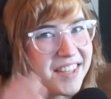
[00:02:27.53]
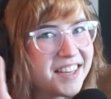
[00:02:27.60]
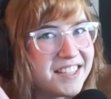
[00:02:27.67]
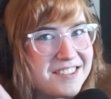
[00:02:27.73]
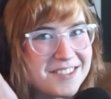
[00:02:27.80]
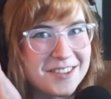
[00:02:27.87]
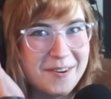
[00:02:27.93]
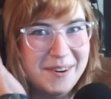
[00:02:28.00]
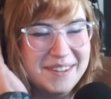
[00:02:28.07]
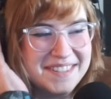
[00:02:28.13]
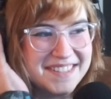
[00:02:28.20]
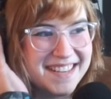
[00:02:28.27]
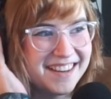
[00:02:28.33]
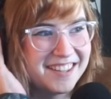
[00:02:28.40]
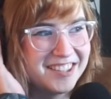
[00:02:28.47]
It's so
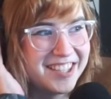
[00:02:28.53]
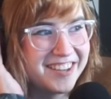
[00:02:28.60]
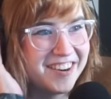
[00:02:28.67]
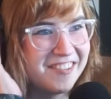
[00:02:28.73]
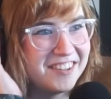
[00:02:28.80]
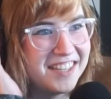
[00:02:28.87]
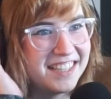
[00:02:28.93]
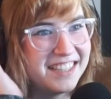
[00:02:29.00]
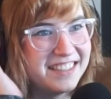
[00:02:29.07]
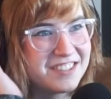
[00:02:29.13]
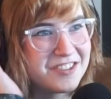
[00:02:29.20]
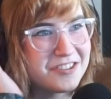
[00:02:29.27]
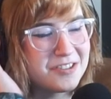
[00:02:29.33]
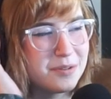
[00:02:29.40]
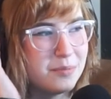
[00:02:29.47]
unsettling already,
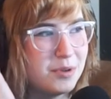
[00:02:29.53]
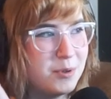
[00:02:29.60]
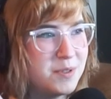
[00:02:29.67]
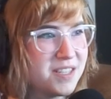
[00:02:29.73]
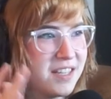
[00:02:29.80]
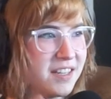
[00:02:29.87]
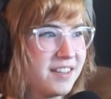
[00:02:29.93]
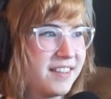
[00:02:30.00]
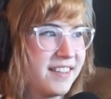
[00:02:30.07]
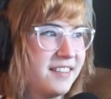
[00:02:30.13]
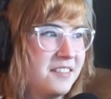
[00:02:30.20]
just the music.